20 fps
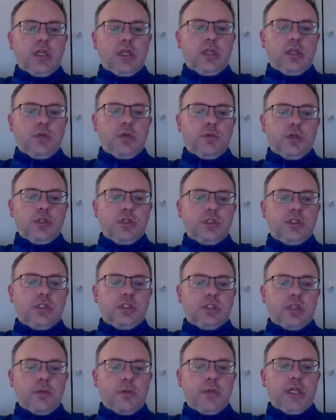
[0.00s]
You want
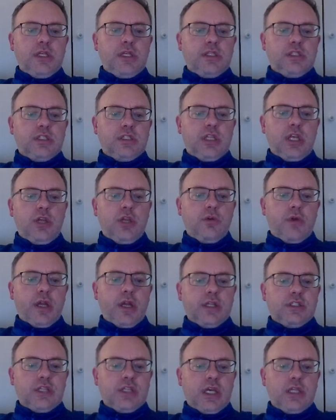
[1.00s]
somebody to see your
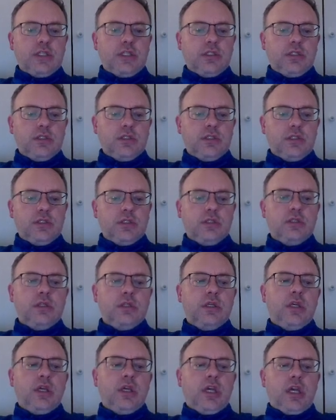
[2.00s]
annotations
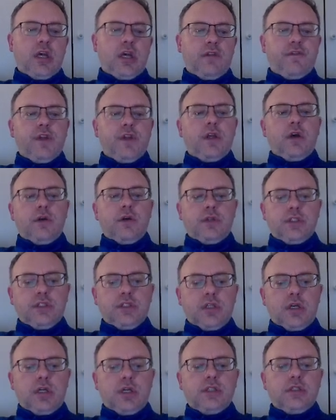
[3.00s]
and think, oh, this
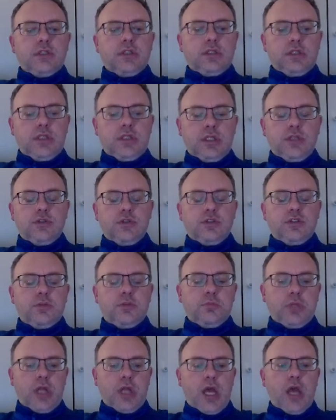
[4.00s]
guy's an
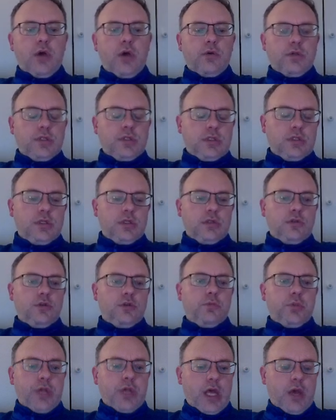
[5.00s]
interesting player, or is a
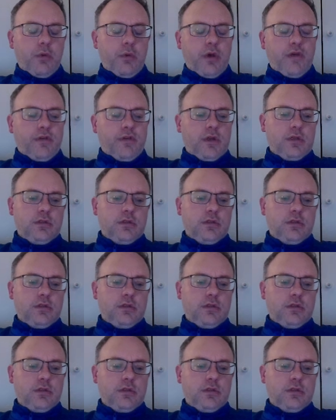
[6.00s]
good player, whatever.